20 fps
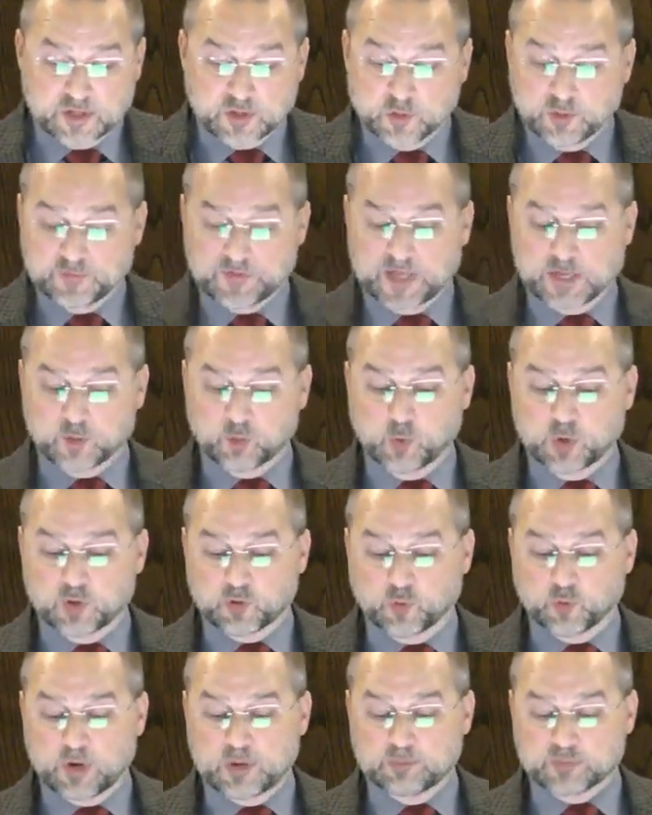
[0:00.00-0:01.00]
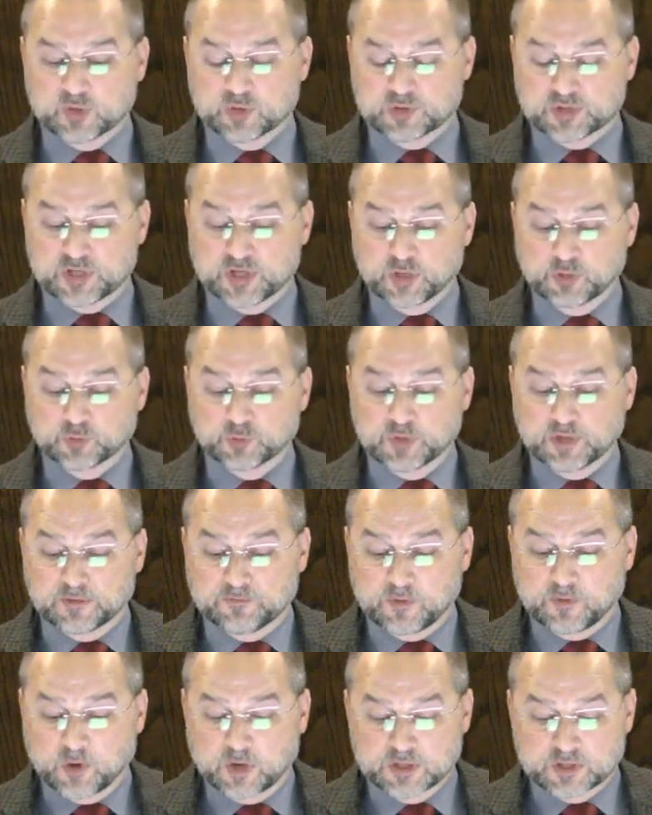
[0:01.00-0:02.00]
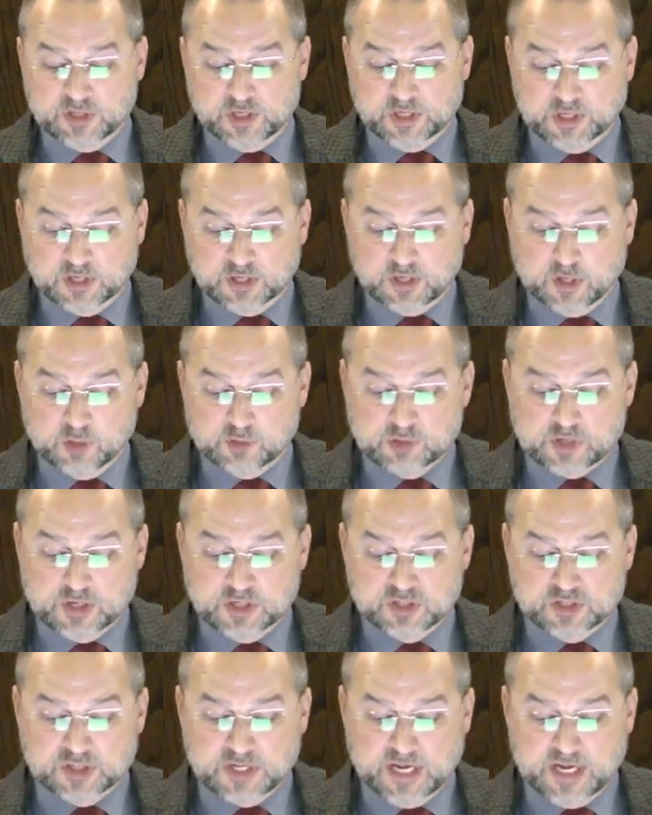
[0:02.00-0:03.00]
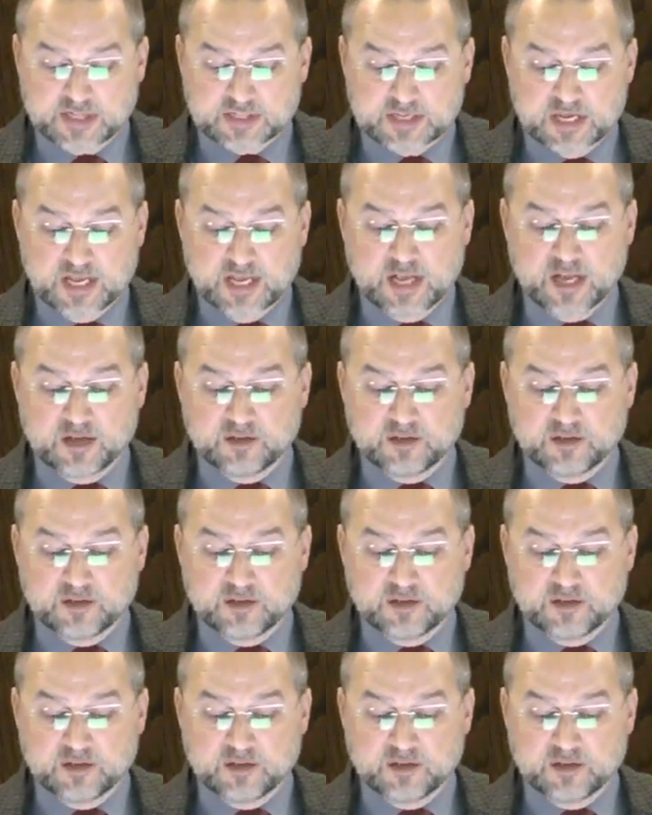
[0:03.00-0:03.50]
You think we'll corrupt your children if our agenda goes unchecked.